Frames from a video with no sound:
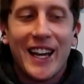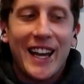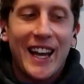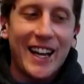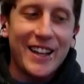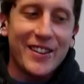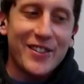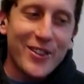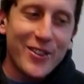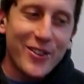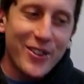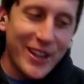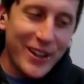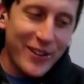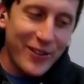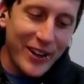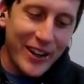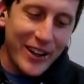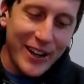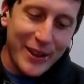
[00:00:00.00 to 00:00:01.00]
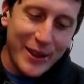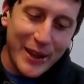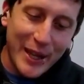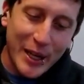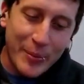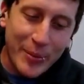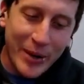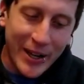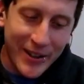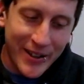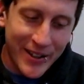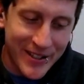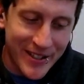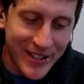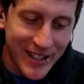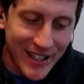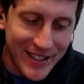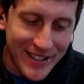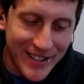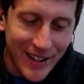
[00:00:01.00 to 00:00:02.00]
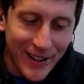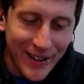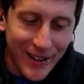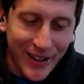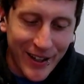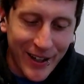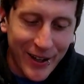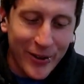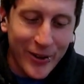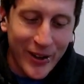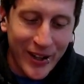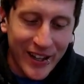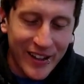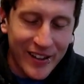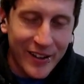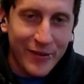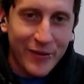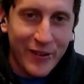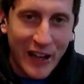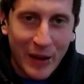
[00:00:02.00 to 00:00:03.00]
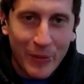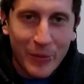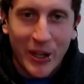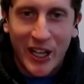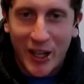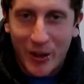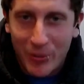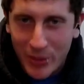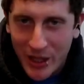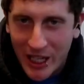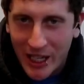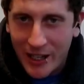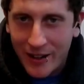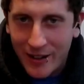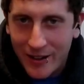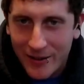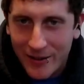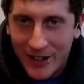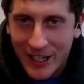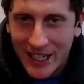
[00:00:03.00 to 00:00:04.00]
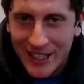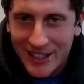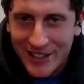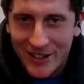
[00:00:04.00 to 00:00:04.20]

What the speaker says: And so you got to think about this. It's literally a family in me, right?